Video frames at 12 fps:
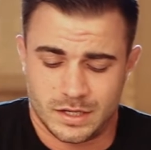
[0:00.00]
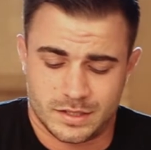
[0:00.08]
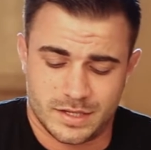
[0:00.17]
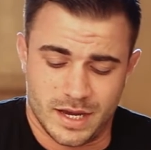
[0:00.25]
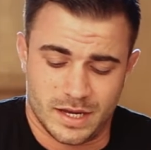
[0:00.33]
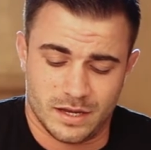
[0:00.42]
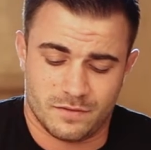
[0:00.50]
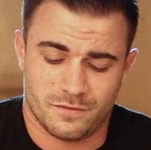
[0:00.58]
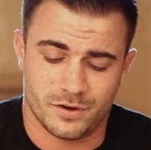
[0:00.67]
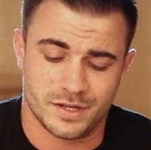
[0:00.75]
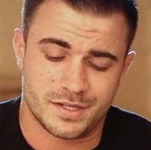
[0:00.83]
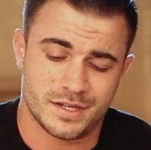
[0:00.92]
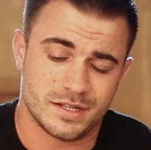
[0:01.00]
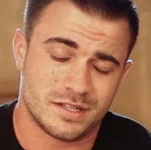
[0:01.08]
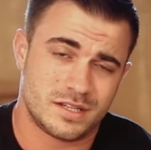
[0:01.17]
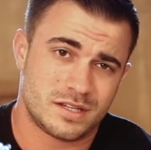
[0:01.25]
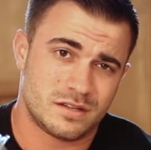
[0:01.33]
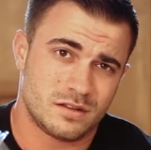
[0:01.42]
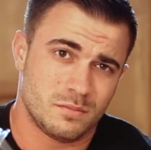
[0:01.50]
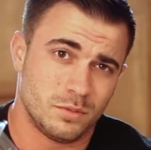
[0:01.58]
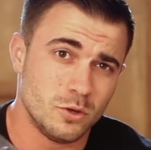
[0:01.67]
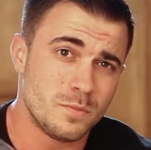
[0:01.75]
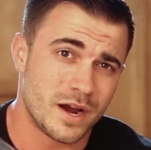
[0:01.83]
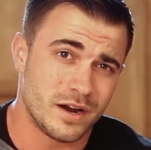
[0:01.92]
Take it, for instance,
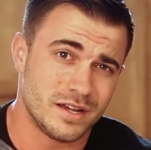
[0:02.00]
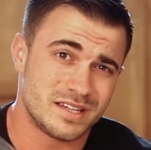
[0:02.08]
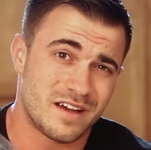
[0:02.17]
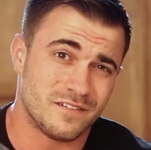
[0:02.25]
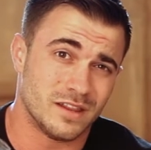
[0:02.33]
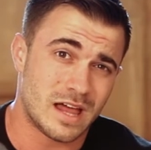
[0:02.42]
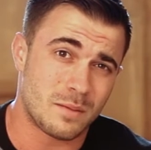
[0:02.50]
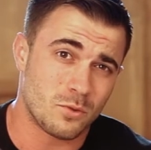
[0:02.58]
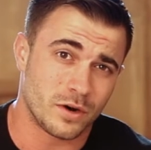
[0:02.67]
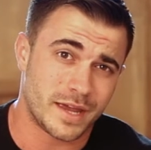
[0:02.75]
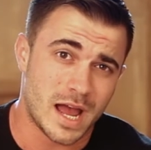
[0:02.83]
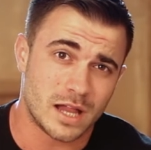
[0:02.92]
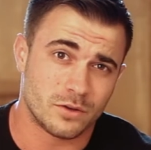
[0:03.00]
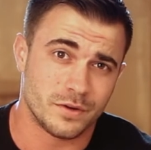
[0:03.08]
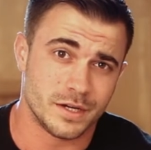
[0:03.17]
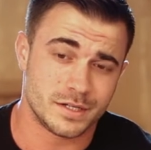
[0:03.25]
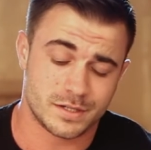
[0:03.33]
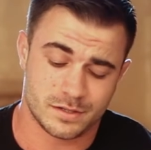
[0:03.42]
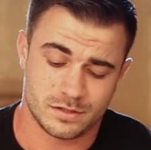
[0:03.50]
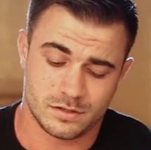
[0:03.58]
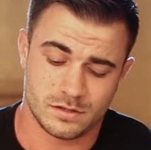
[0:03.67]
blueberries have a lot more calories